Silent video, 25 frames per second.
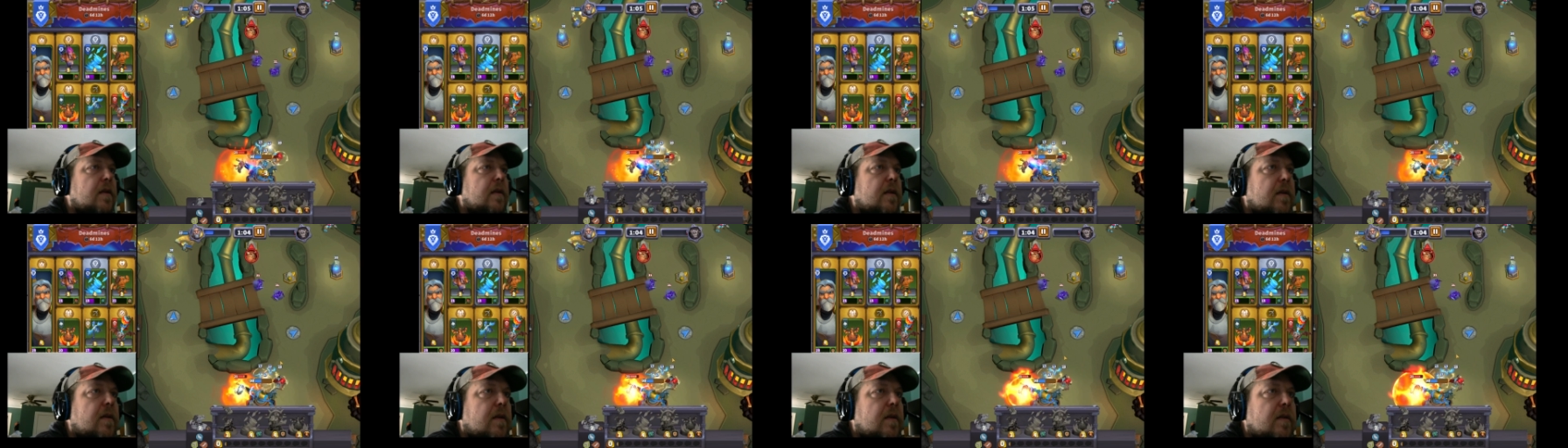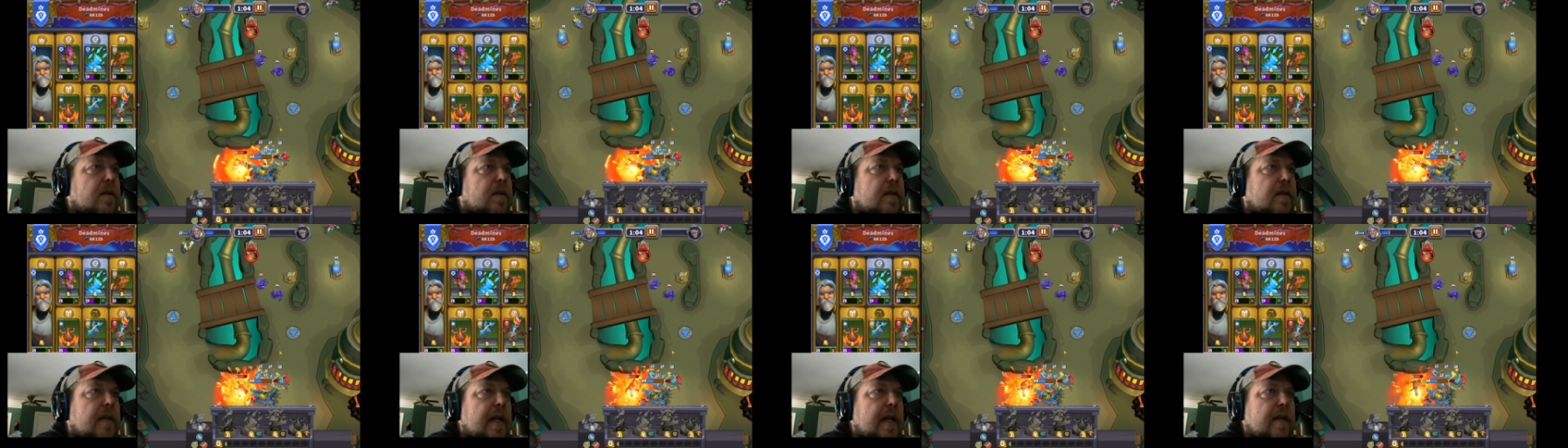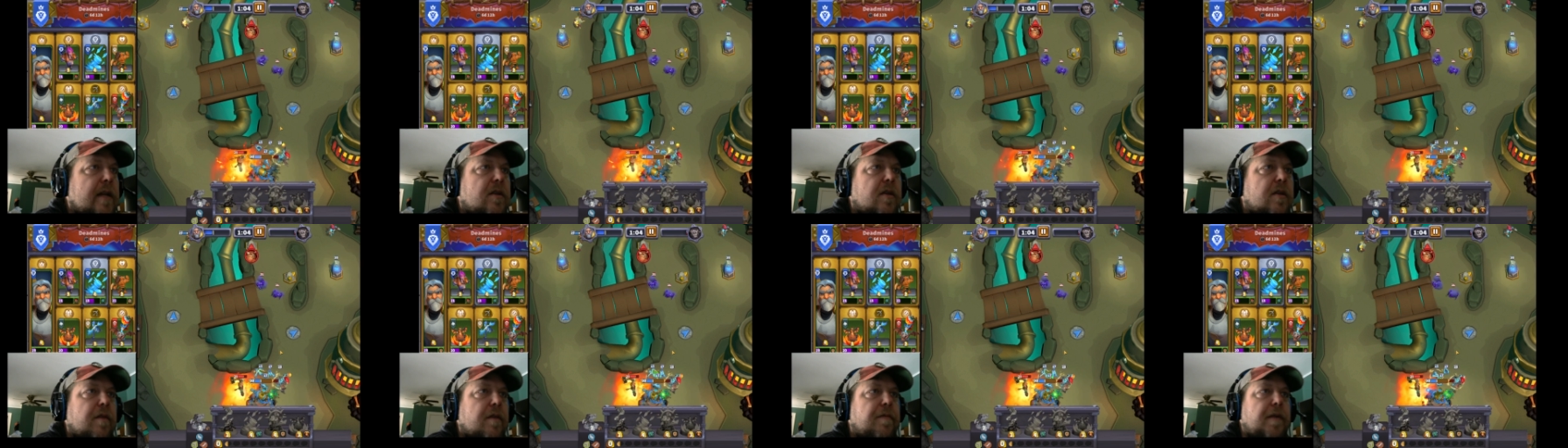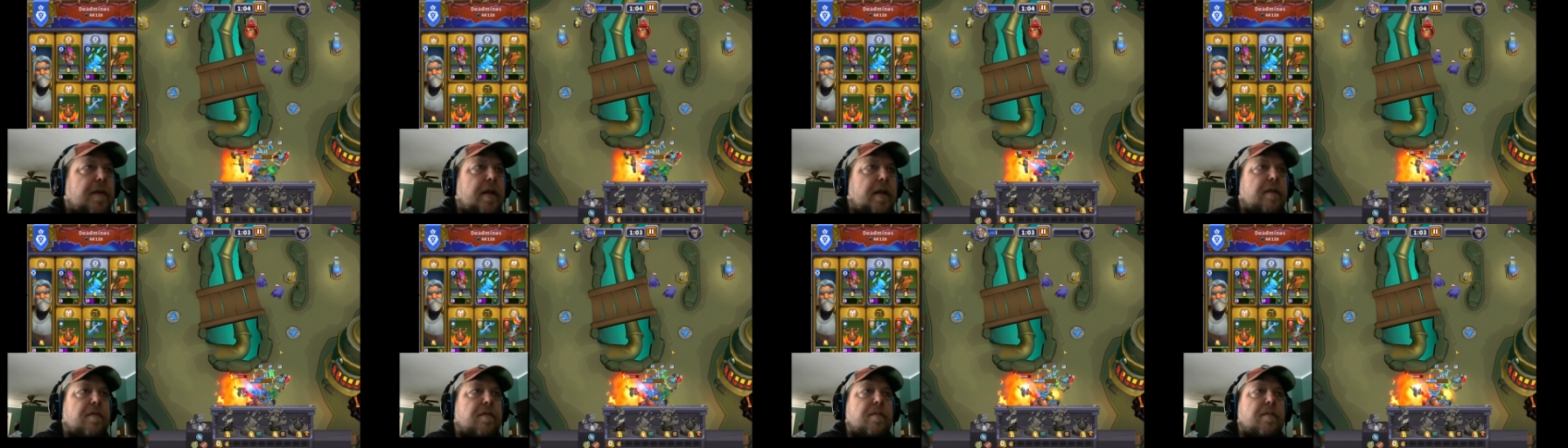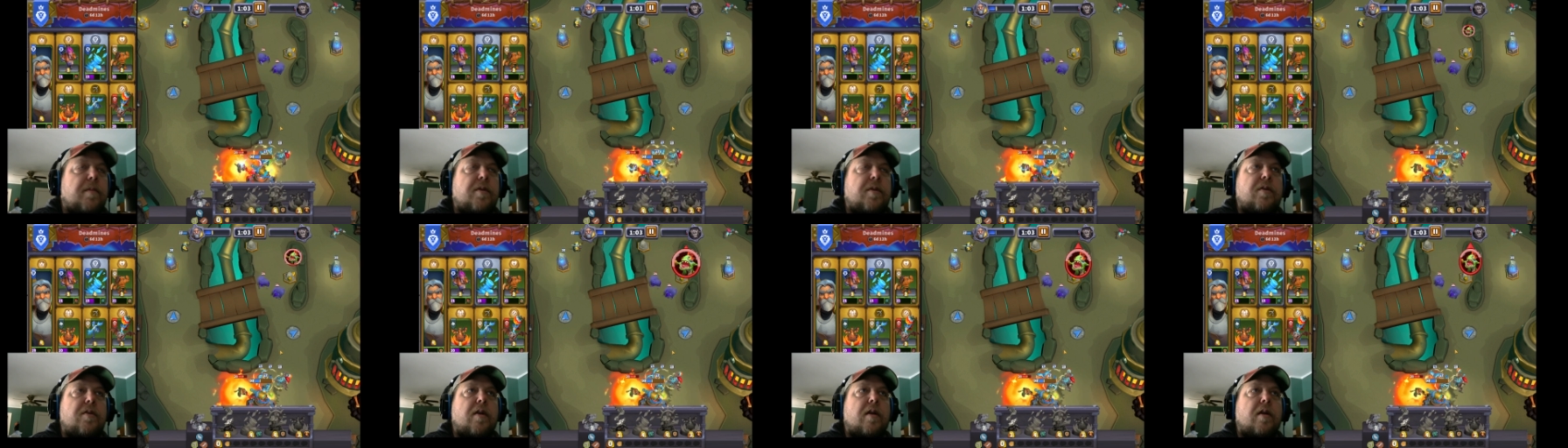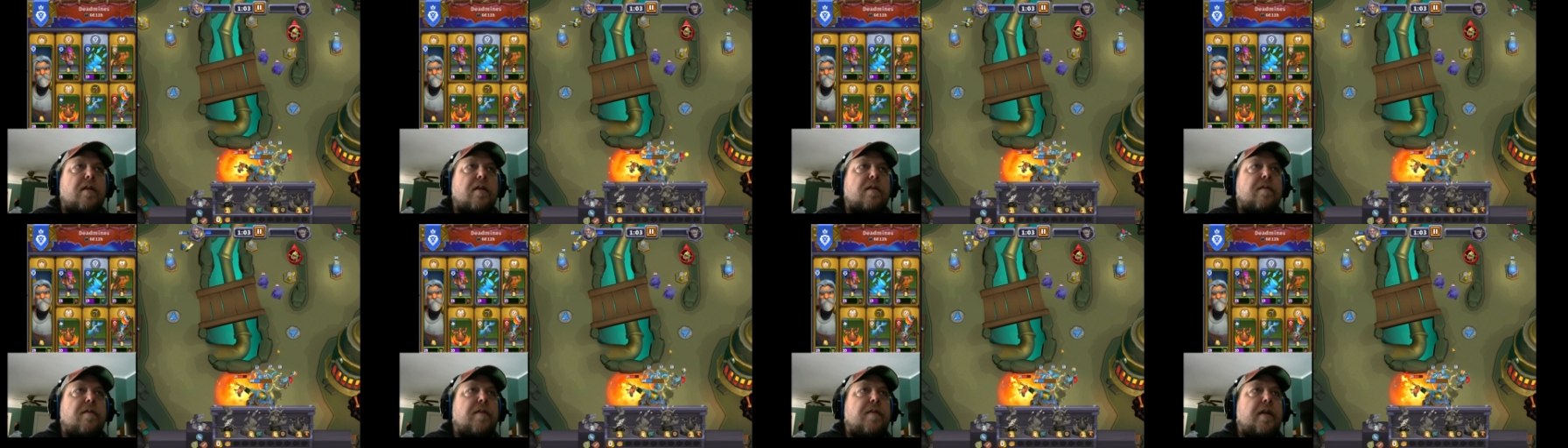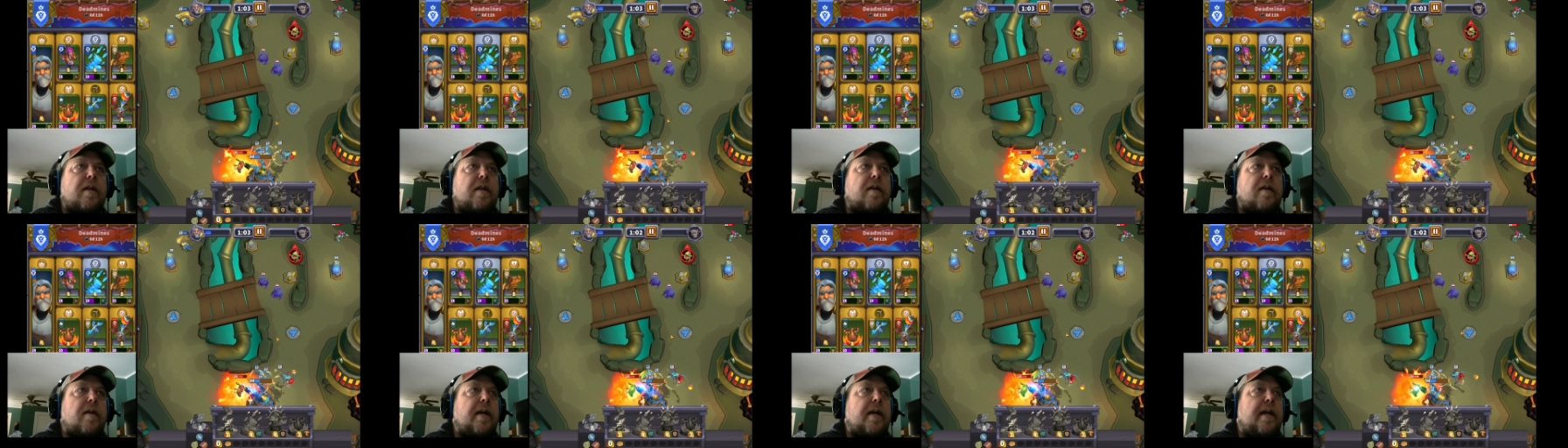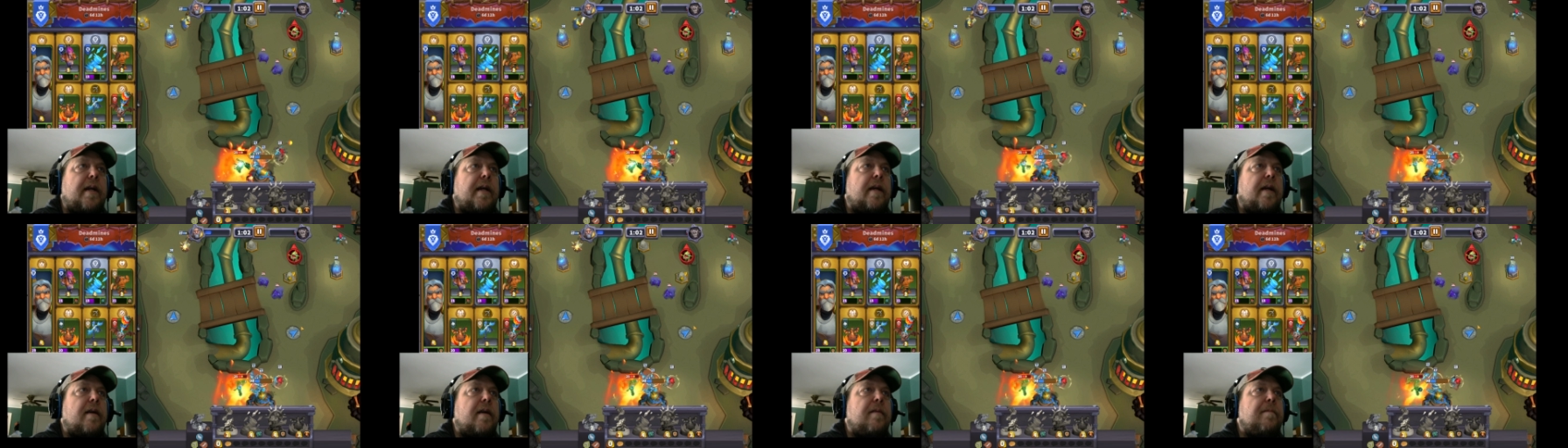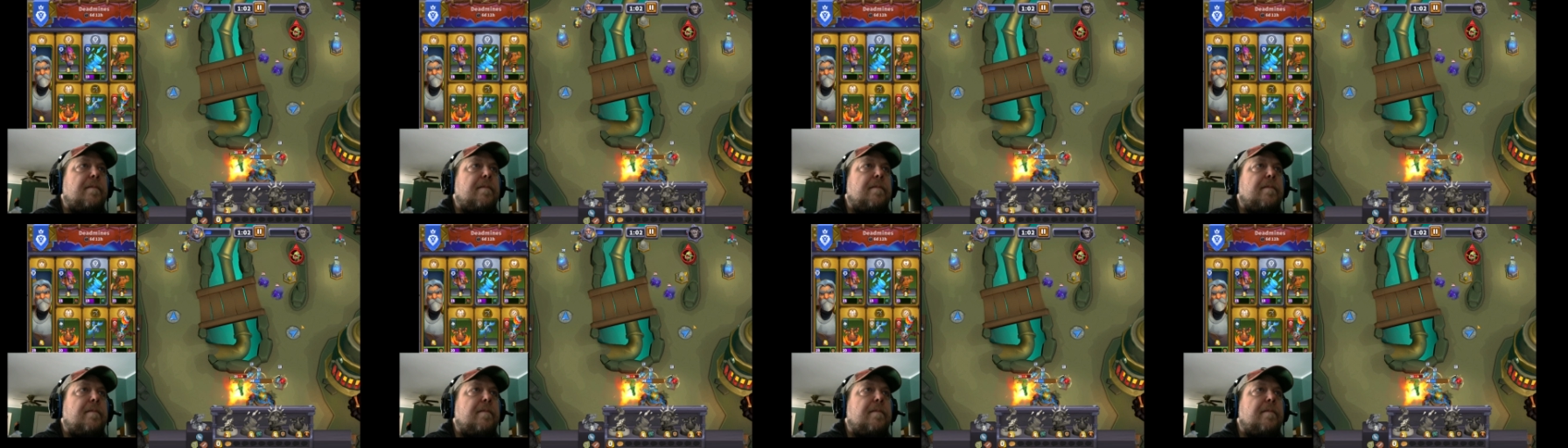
snatch defeat from the jaws of victory here.